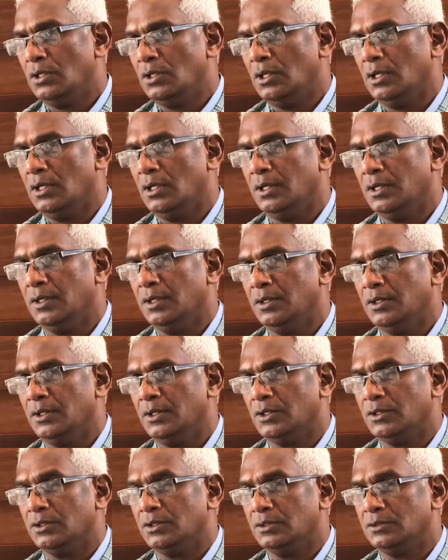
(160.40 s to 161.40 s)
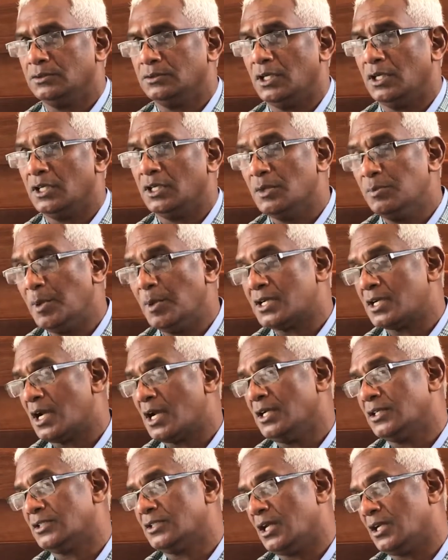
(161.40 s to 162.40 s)
the human
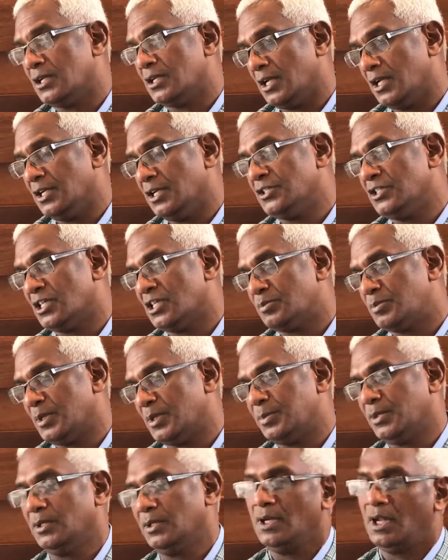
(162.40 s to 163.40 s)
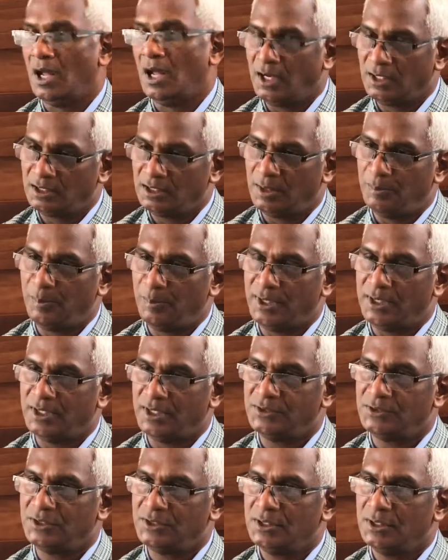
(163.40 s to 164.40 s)
rights and indigenous people and
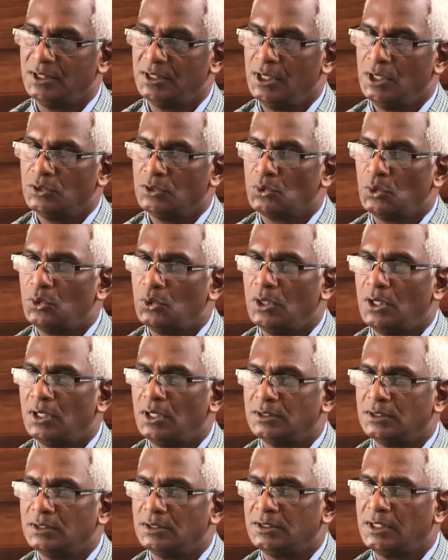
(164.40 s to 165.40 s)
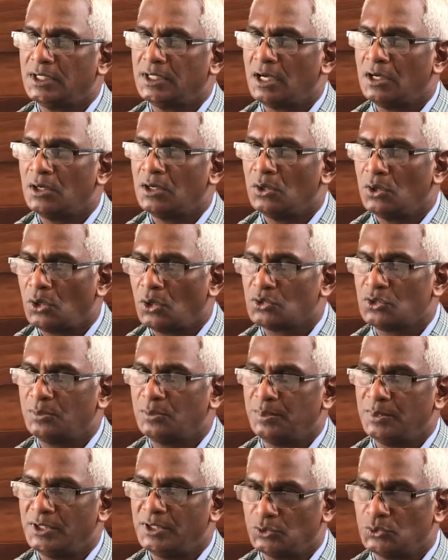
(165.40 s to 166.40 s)
companies. So there are lots
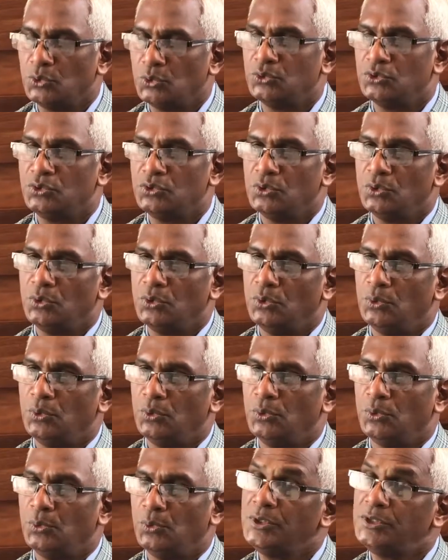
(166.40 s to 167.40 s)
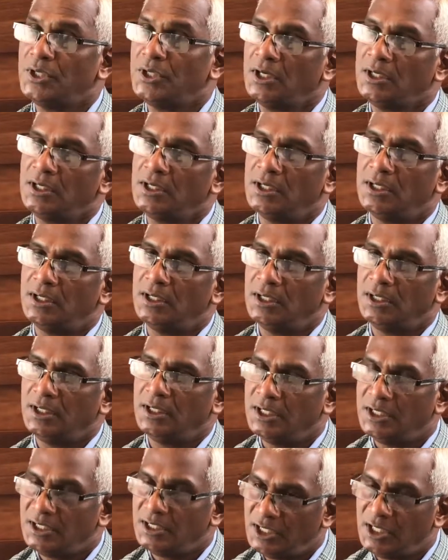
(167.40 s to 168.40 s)
of issues which are
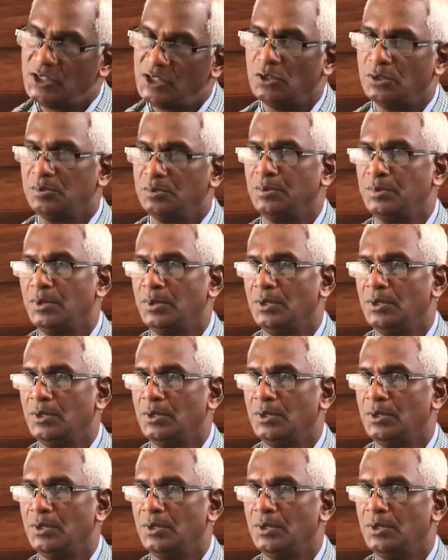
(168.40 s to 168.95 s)
in need of